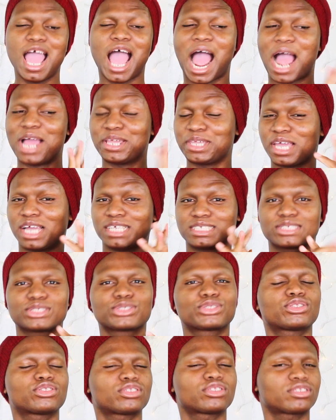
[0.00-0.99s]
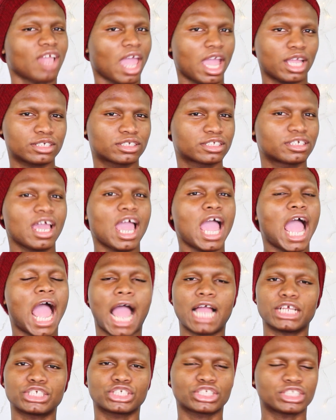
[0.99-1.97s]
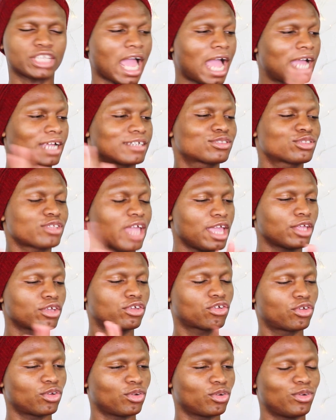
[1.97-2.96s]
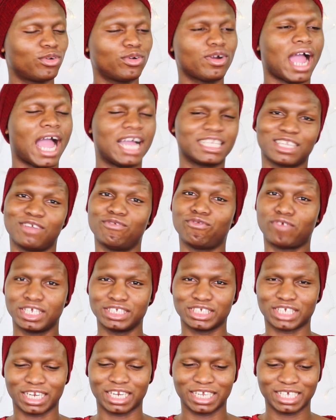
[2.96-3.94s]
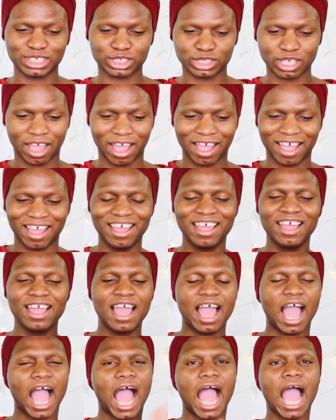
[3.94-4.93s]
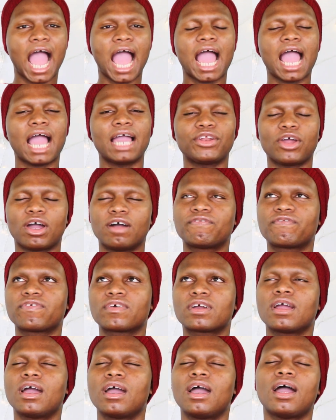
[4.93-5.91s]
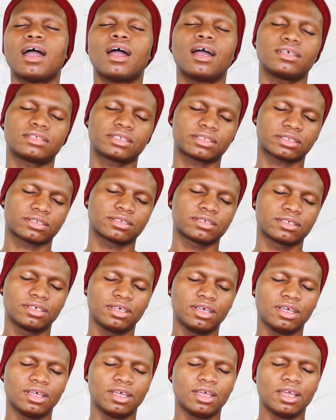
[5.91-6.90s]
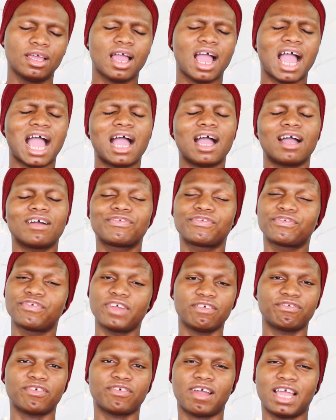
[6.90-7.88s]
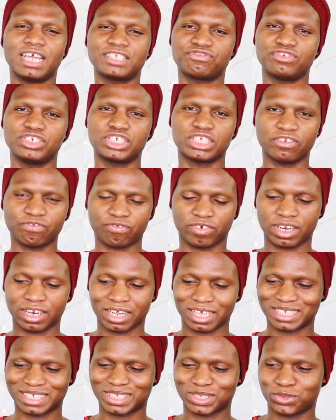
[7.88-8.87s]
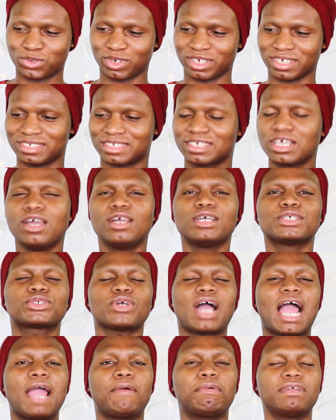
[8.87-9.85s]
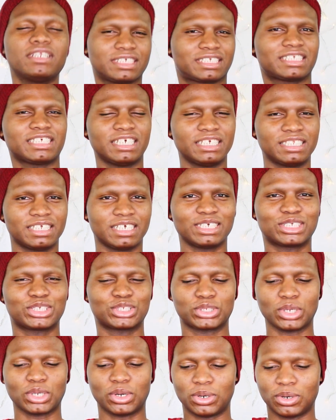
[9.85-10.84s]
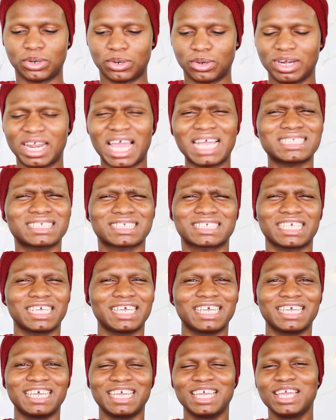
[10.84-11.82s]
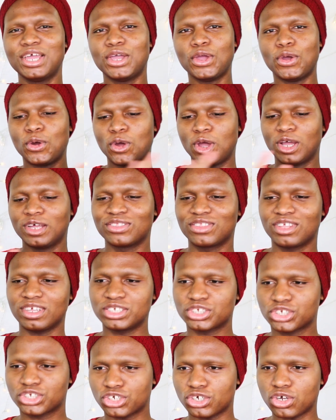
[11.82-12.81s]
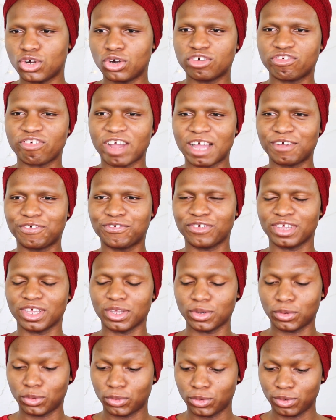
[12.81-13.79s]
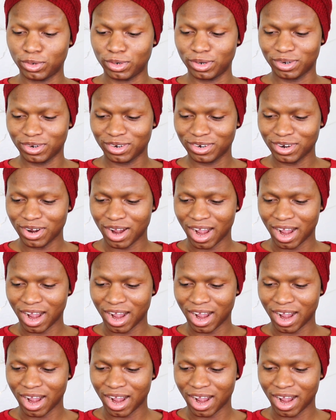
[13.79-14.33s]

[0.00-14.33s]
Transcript: and yes, thanks, hashtag thank you, Heart Evangelista, and of course our favorite region, Velasquez. So I want to see this, so let's see the geography. Whoo,